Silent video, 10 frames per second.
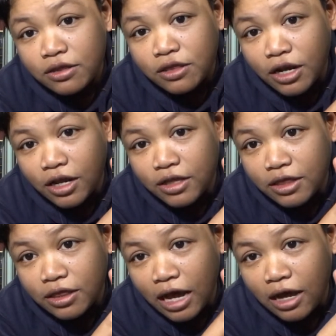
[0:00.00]

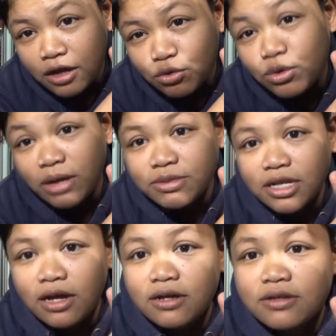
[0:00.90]
2 times lang.